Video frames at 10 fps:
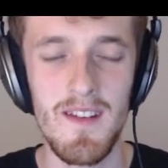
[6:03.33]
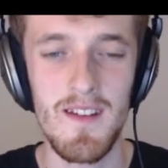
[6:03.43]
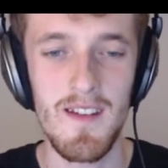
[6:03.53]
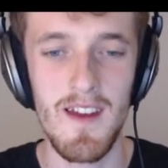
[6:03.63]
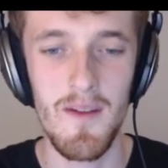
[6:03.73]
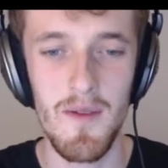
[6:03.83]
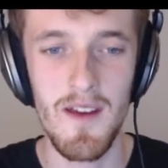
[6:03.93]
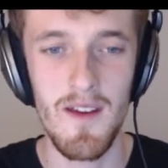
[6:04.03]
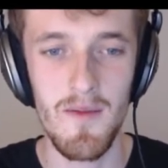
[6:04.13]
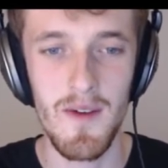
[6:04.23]
Okay,
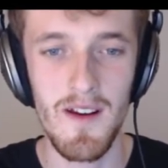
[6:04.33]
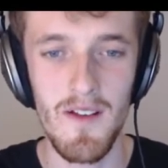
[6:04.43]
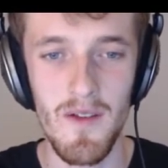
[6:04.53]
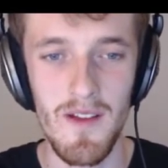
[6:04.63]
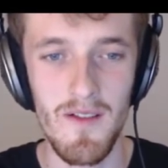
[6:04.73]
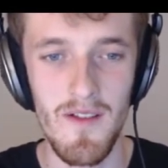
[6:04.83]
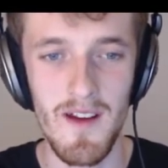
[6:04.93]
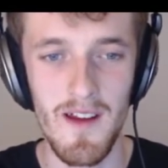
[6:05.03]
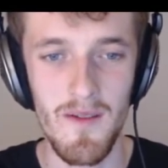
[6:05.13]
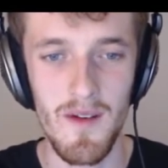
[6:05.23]
we know this
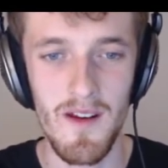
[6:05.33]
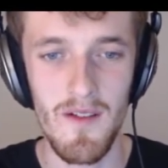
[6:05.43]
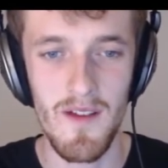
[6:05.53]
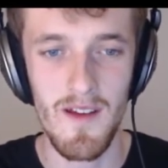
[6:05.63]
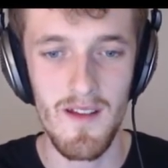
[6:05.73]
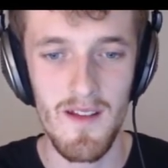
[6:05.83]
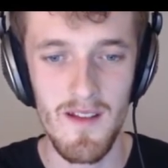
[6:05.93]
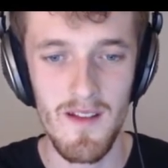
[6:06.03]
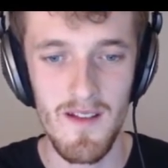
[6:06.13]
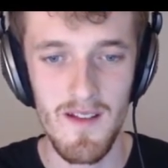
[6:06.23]
already. We know this.
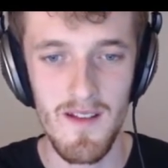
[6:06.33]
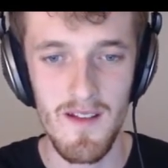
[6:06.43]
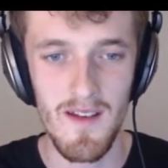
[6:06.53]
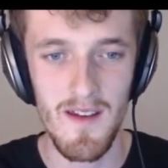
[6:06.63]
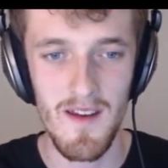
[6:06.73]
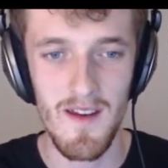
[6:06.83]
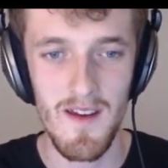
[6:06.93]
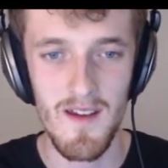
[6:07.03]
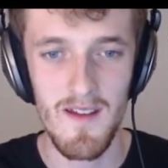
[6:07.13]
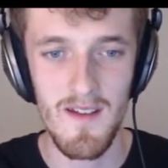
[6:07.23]

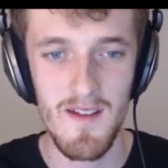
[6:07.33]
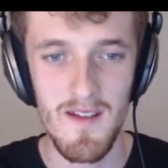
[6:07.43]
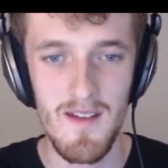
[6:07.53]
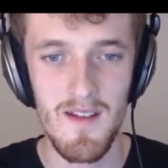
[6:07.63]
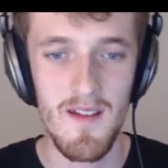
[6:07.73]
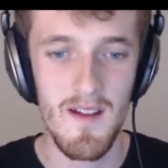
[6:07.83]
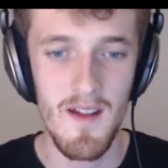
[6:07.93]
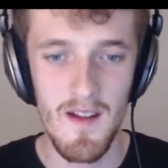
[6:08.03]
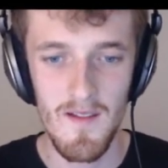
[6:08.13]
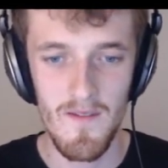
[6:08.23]
Yeah.
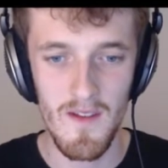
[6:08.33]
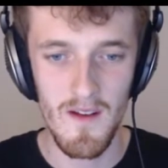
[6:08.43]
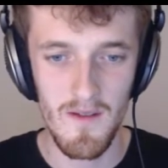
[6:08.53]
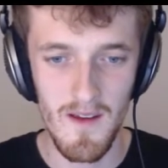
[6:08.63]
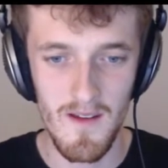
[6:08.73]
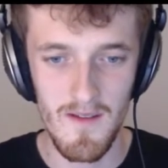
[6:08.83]
Oh, yeah.